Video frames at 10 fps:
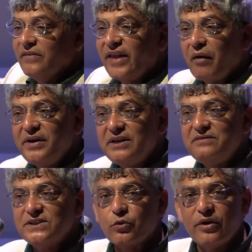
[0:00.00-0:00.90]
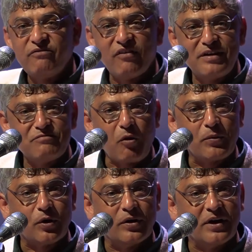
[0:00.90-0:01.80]
narrative is reframed
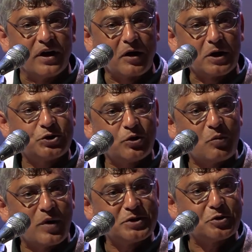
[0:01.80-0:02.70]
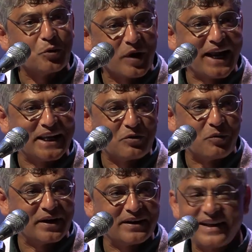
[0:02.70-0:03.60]
from a cultural one to an organic
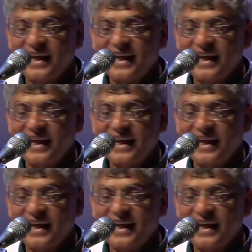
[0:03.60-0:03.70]
one.